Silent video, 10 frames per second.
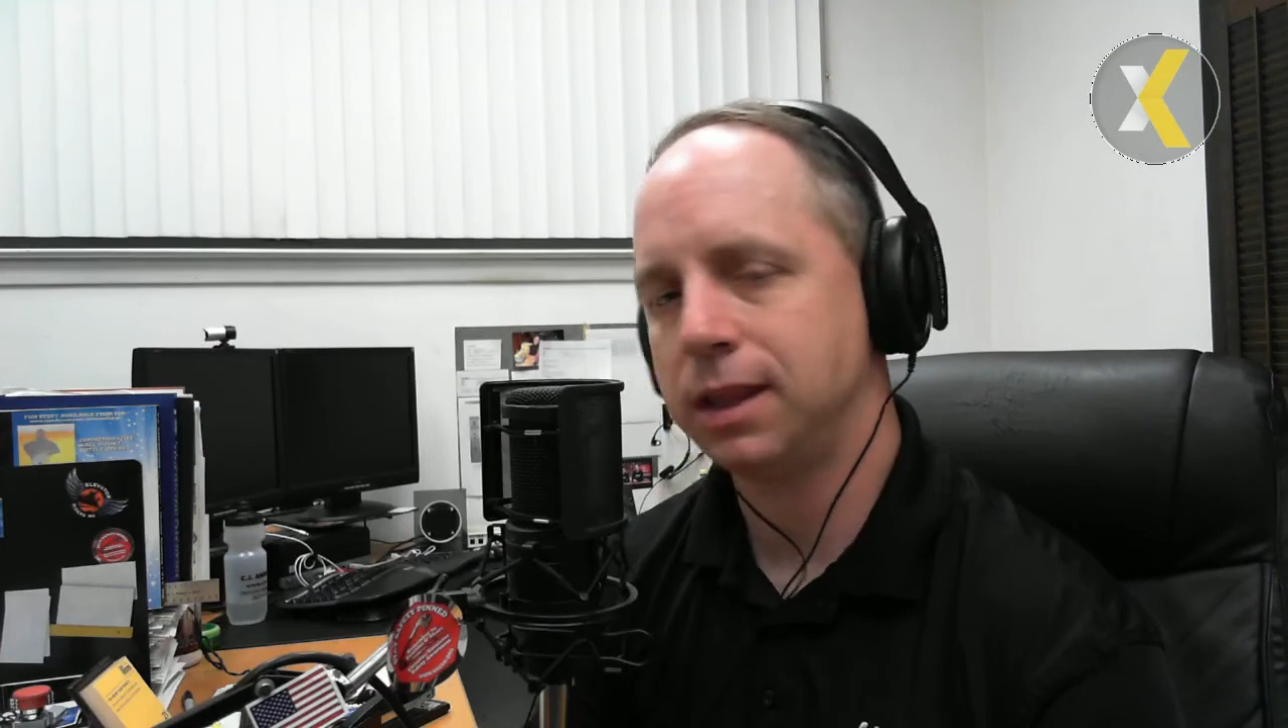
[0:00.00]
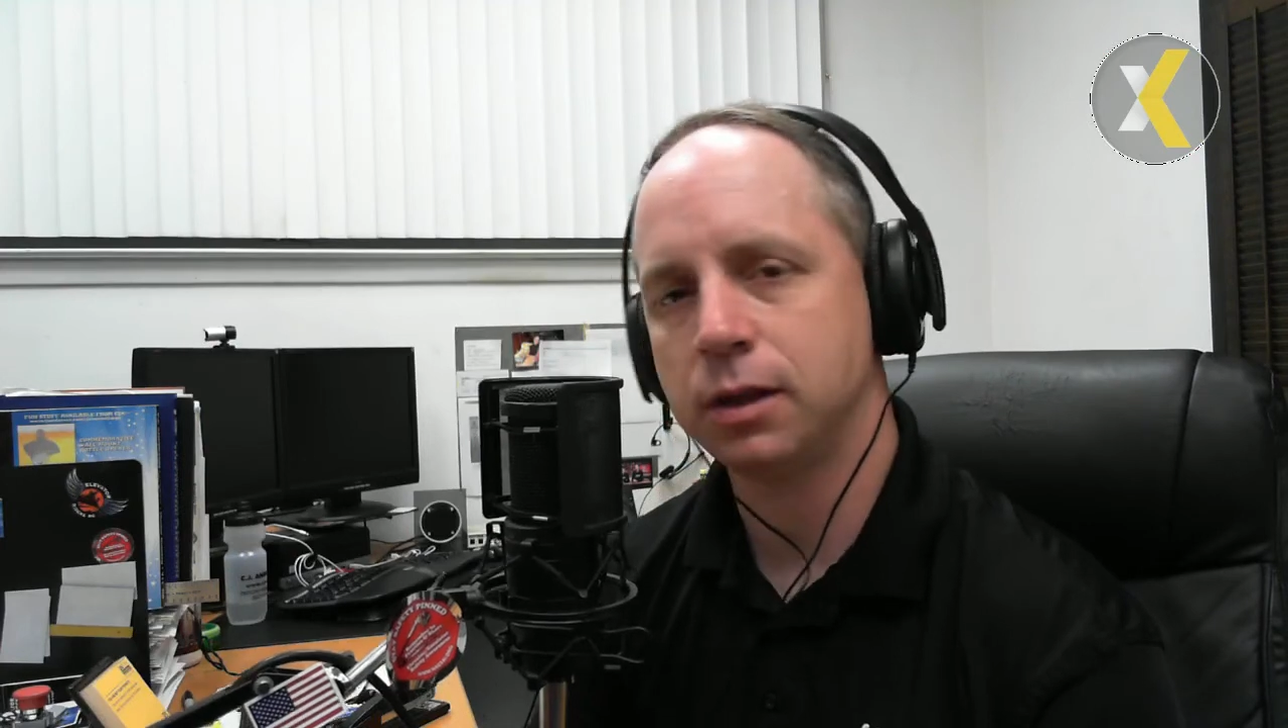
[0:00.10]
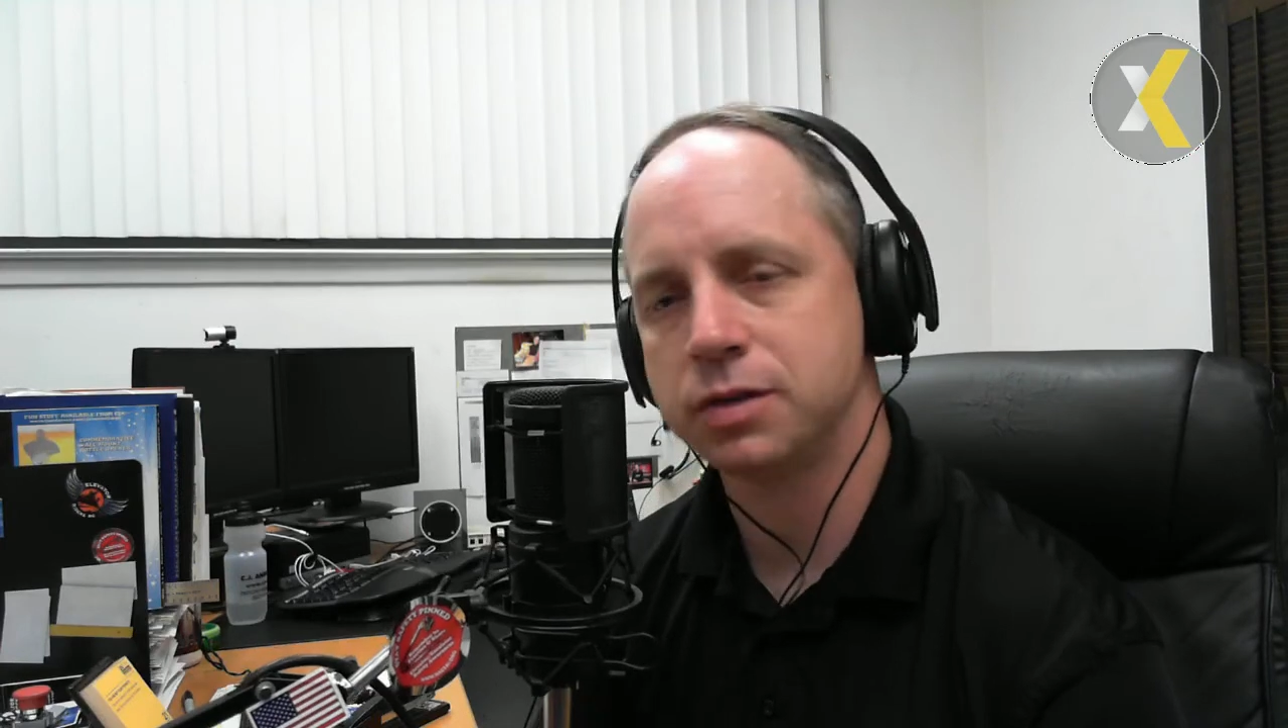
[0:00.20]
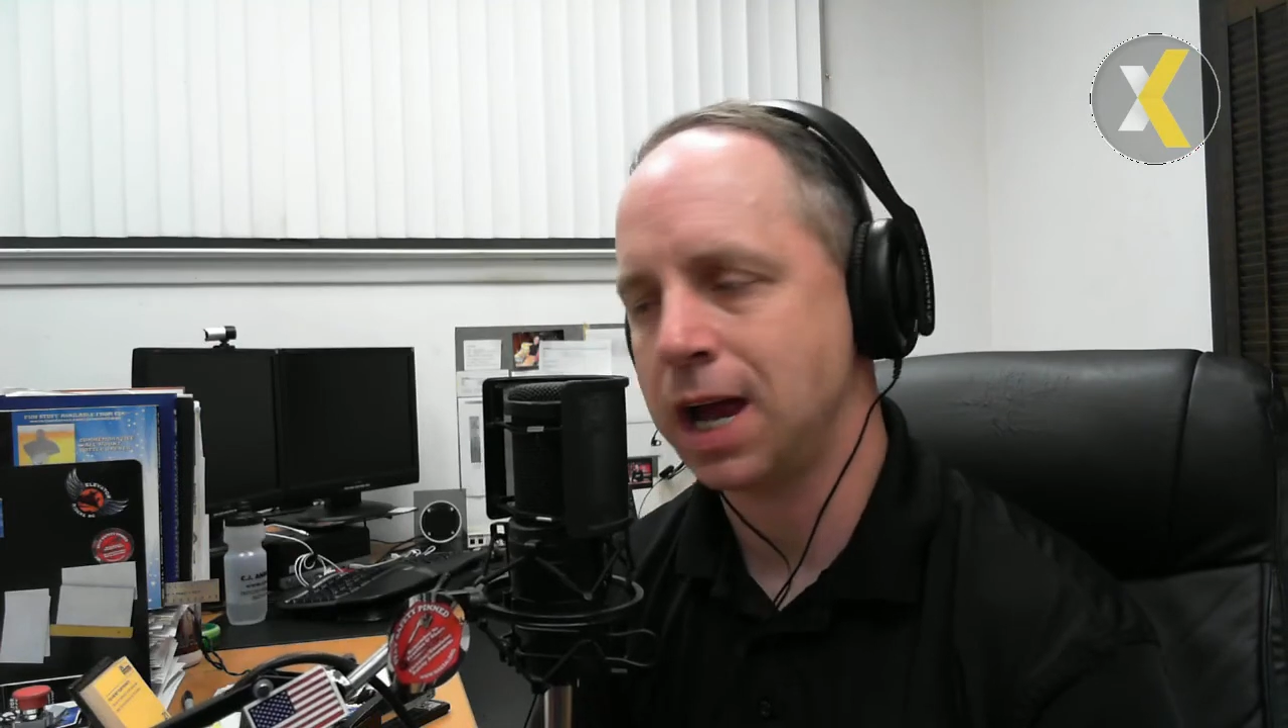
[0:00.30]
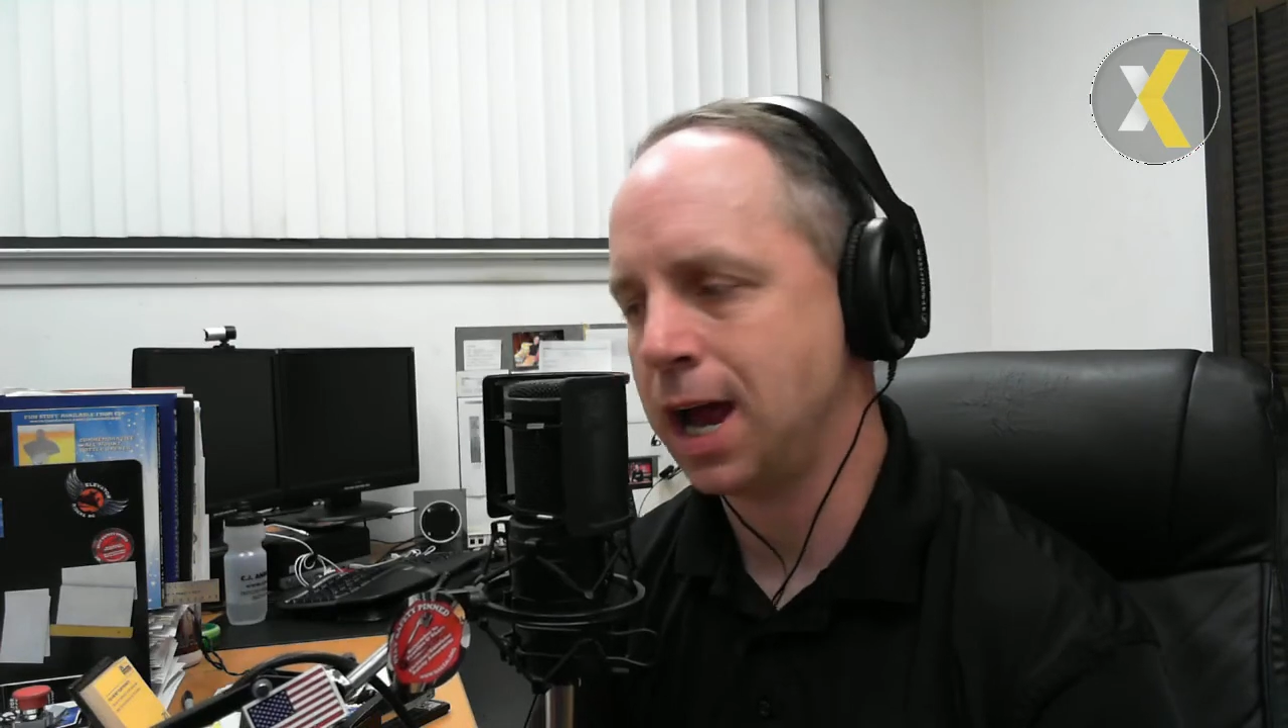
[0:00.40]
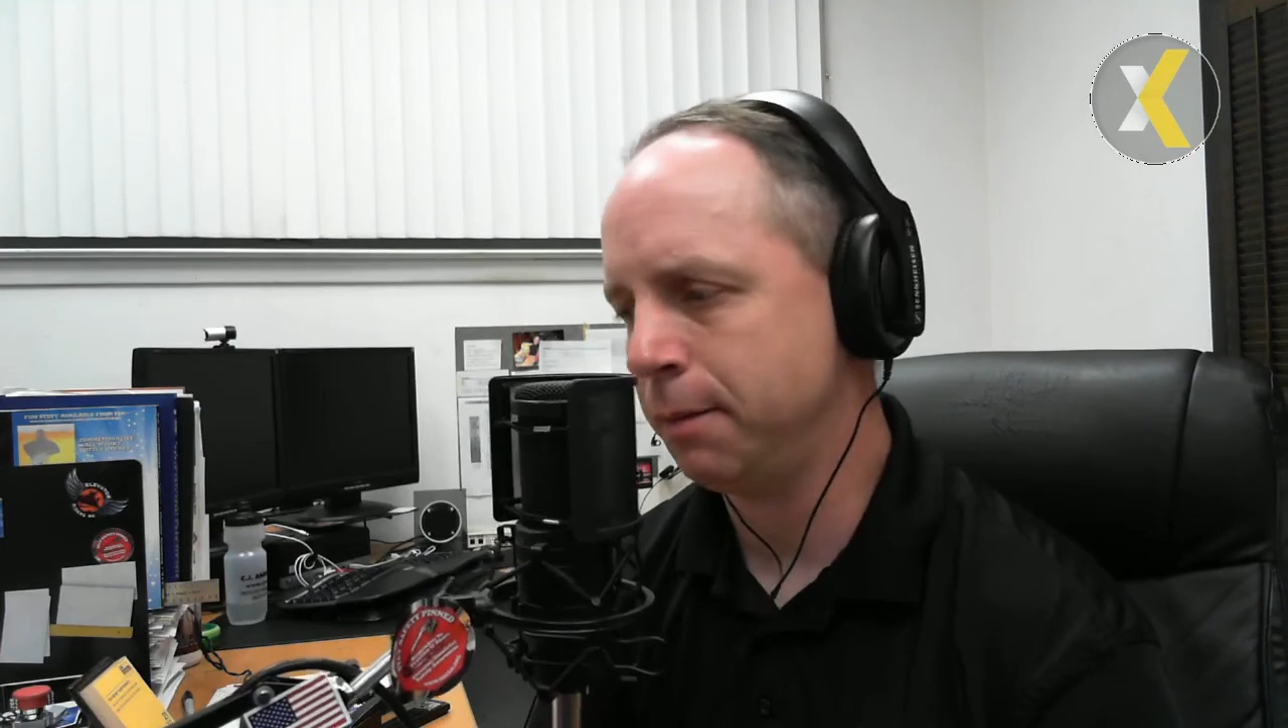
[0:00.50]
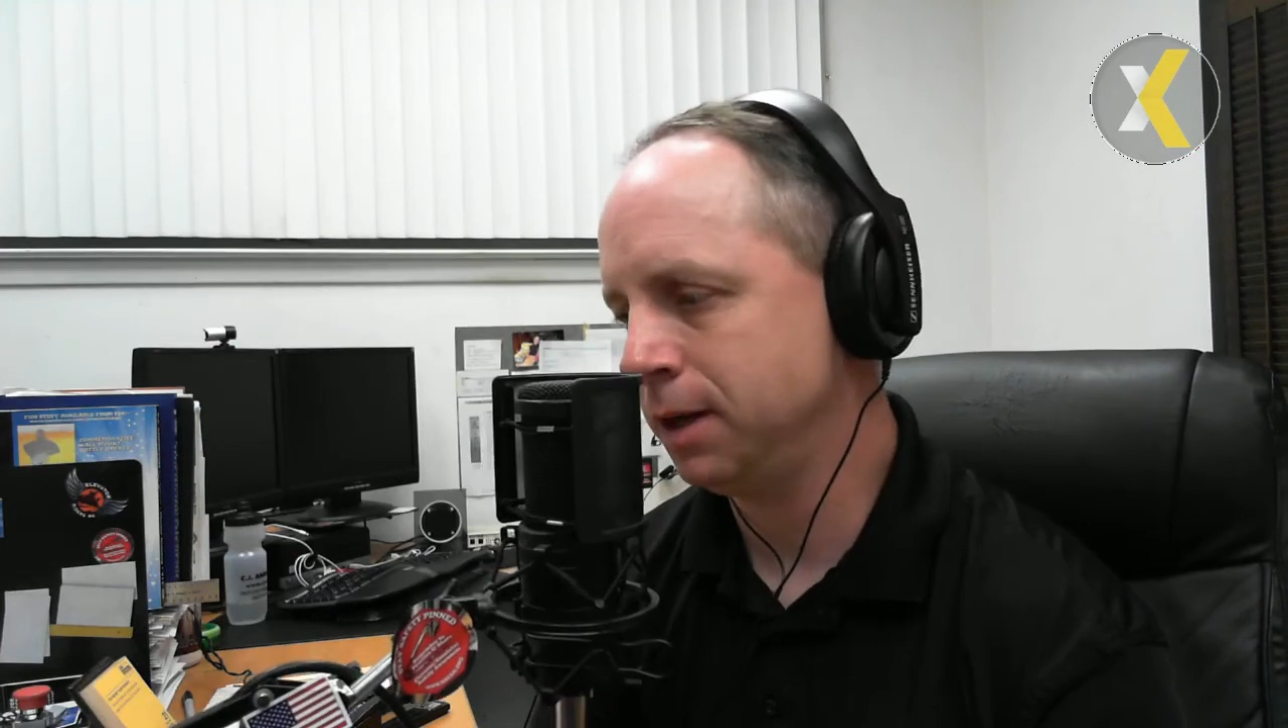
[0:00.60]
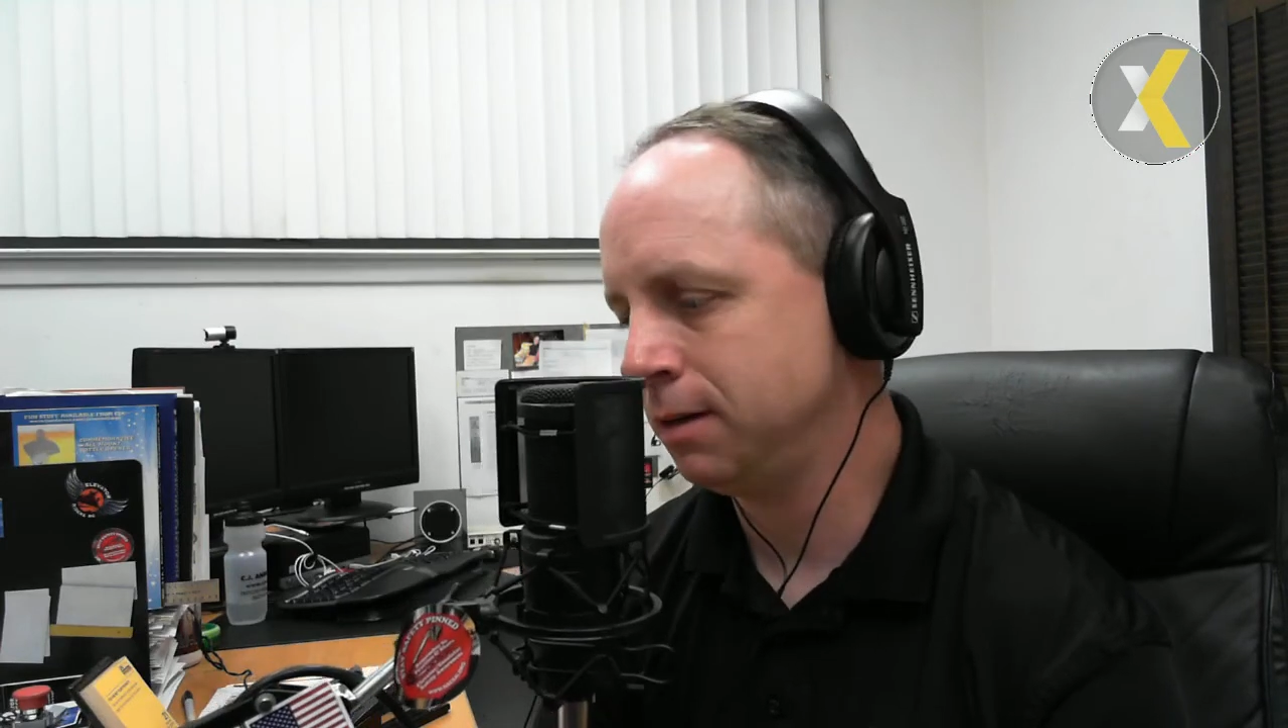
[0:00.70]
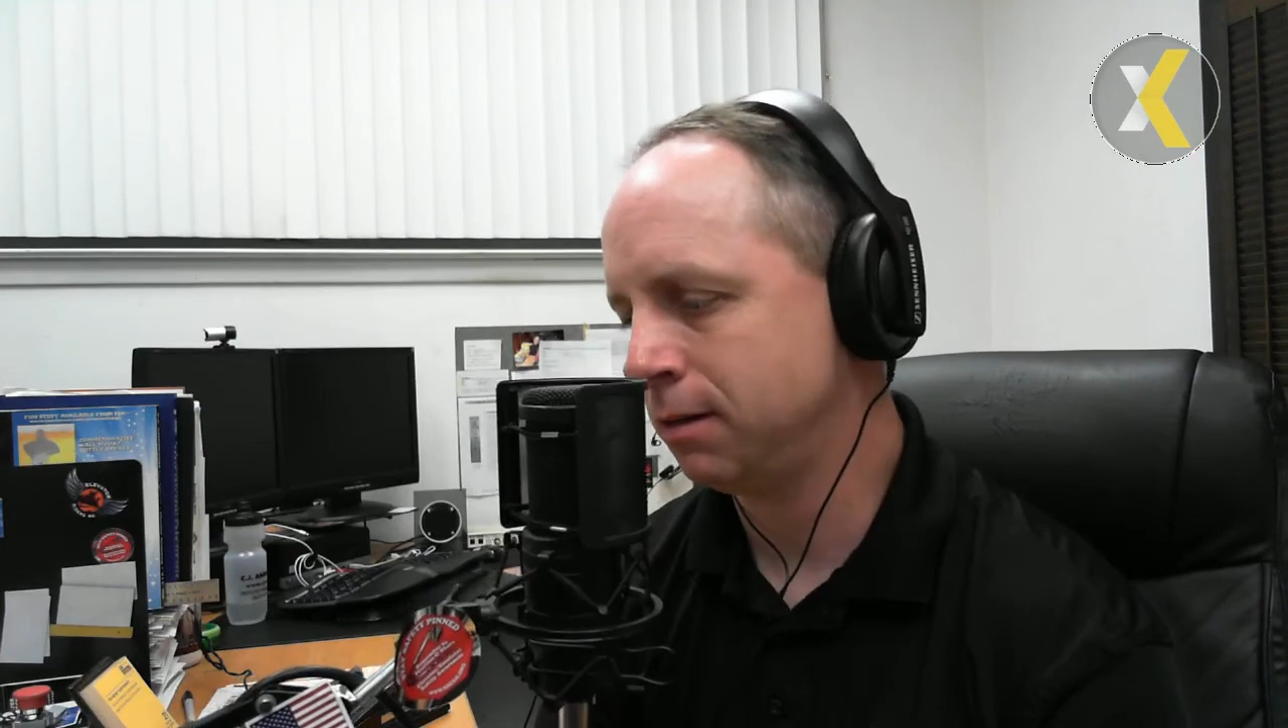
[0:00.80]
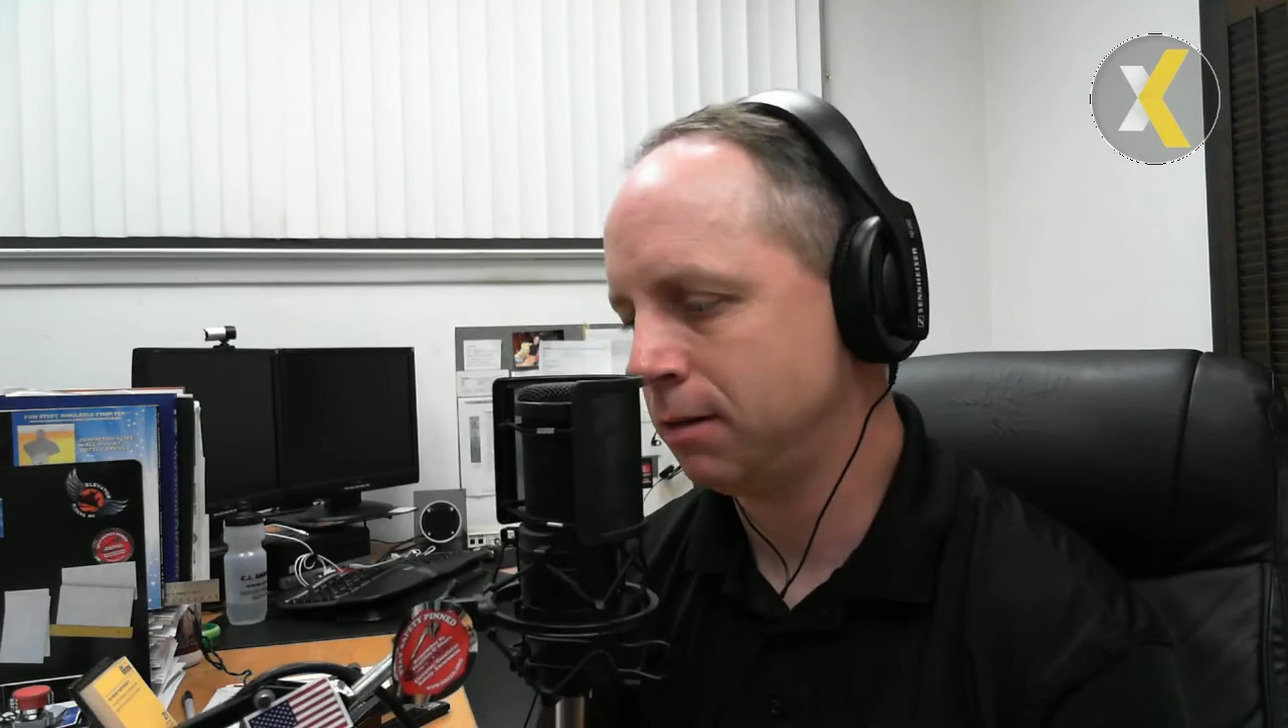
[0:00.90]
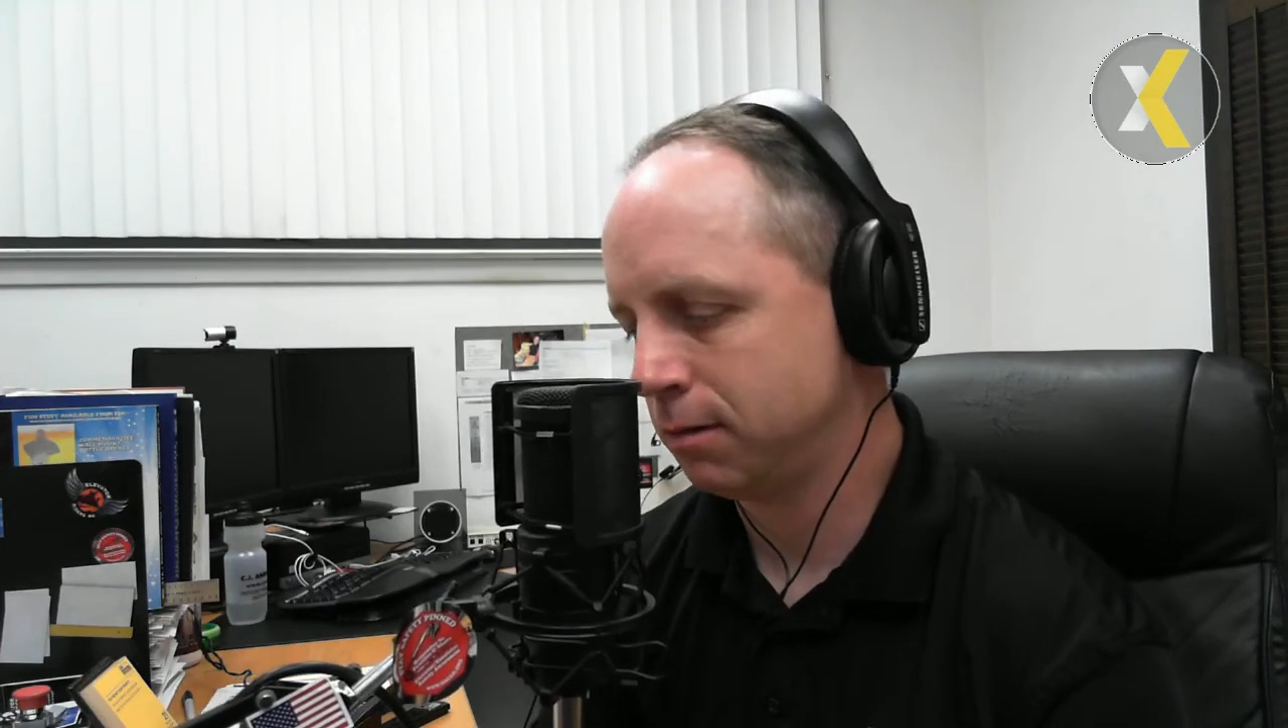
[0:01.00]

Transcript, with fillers: those happen,